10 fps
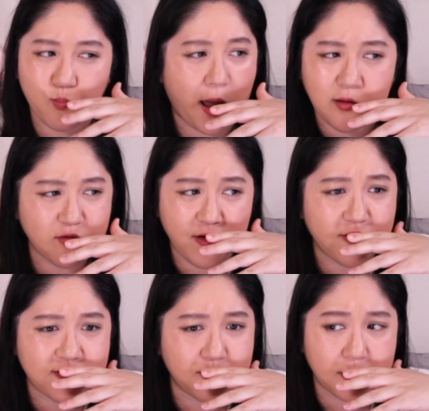But I don't think he
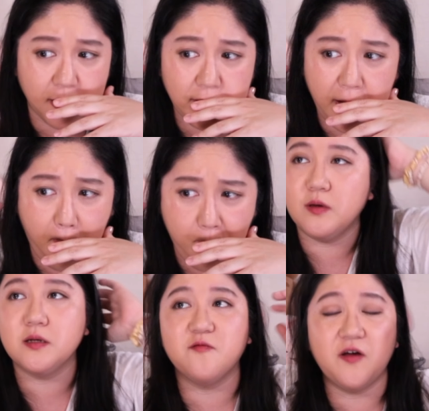was American.
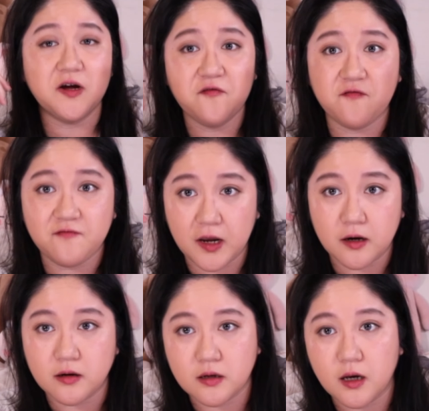He was very
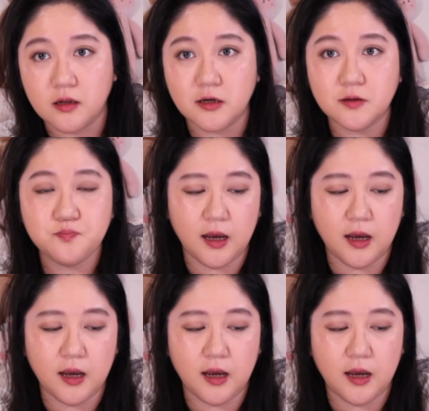fair in color.